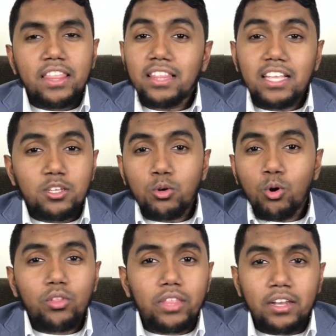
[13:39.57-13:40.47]
then that's a
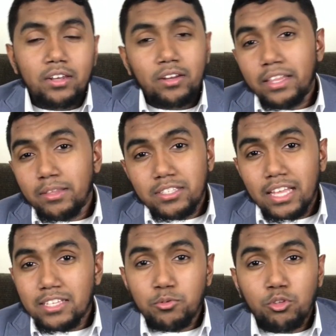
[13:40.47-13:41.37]
goal that, as
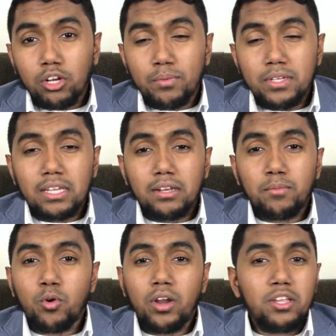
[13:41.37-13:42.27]
I was talking about step
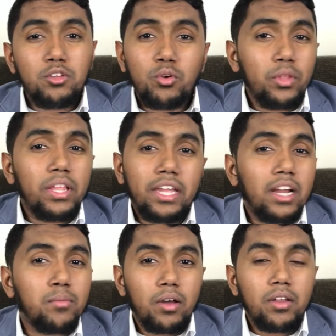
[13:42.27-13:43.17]
number 1, you don't really
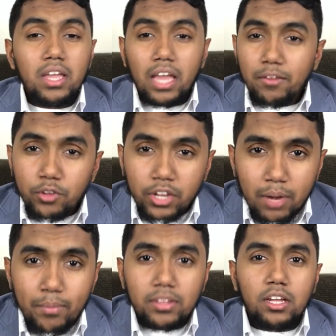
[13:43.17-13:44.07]
care about. And if you
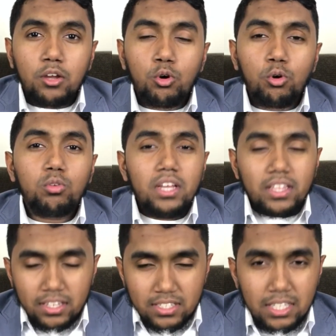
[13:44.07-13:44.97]
care about that goal,
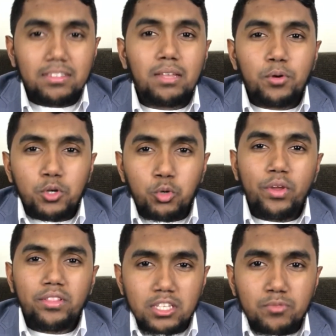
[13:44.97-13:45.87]
then step number
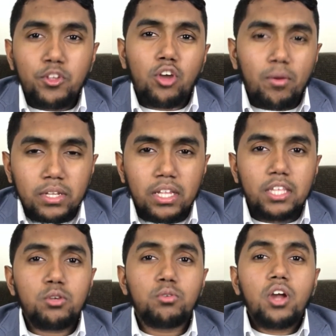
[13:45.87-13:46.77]
2, in this video I'm
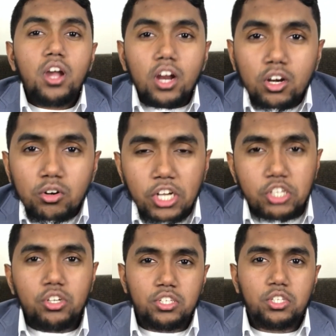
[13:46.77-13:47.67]
telling you,
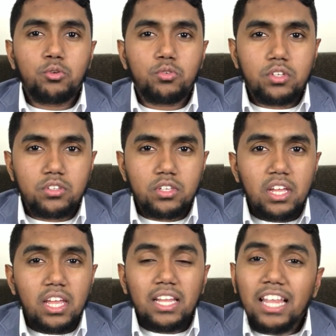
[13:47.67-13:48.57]
crush your excuses.
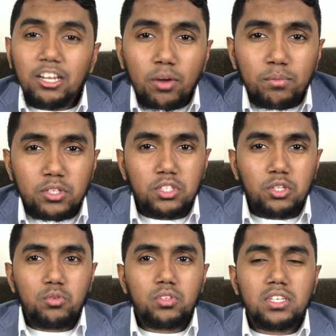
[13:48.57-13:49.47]
Let go of the
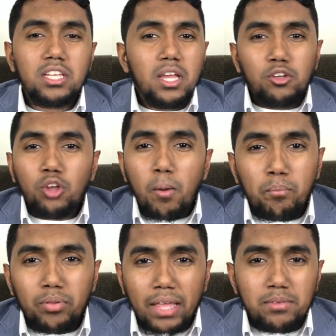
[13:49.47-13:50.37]
excuses.
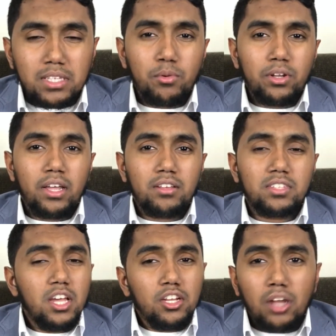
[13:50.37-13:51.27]
Don't blame someone
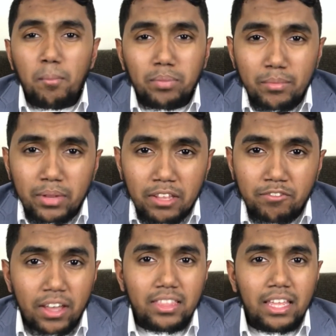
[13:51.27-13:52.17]
else. Don't blame an
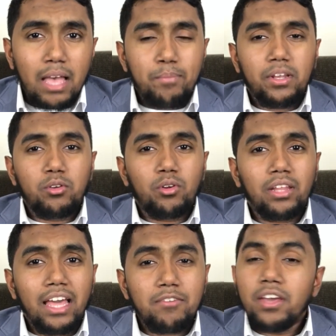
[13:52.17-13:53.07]
event that happened in your
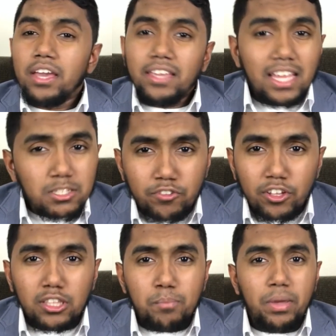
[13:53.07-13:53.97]
life. Yes,
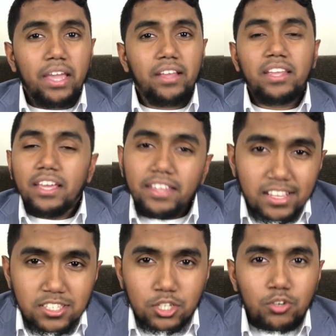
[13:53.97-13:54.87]
feel the pain.
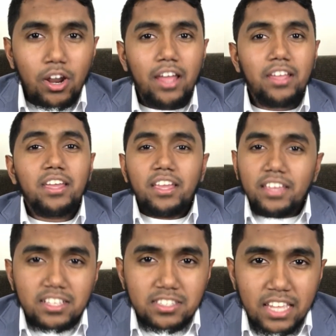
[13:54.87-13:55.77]
Yes, cry.
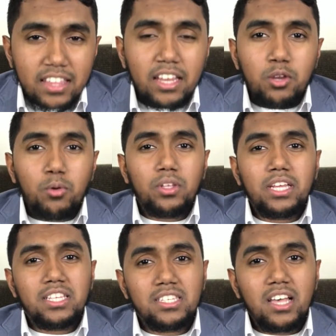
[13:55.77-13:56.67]
Yes, say that,
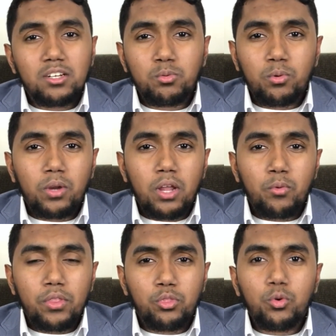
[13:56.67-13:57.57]
it sucked what I
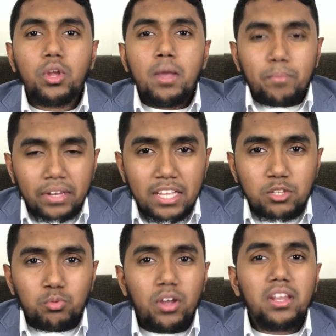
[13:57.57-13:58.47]
went through. But
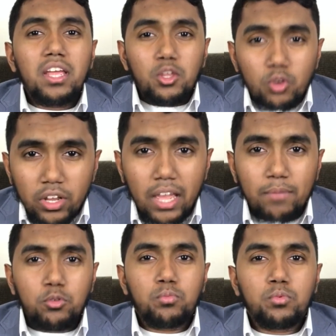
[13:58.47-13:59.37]
guess what? You're going to
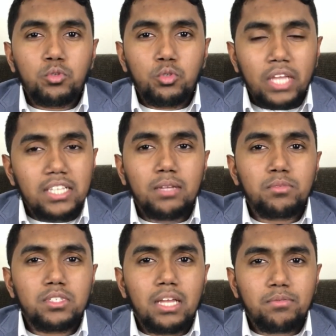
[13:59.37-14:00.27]
have to take
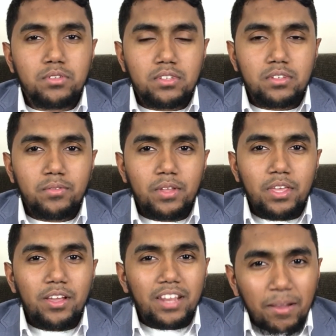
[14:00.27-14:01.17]
some steps.
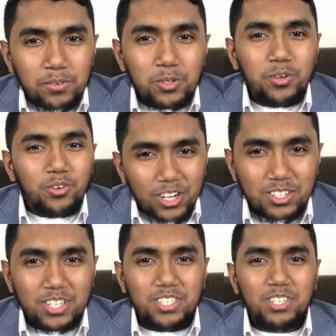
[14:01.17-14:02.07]
You're going to have to
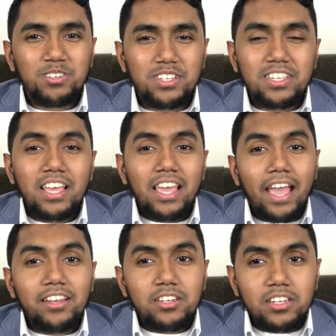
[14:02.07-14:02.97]
crush your excuses
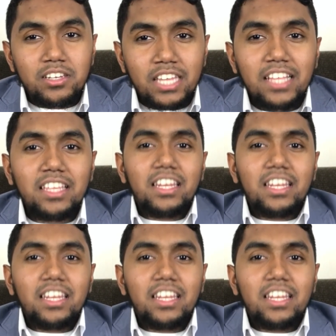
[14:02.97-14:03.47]
and take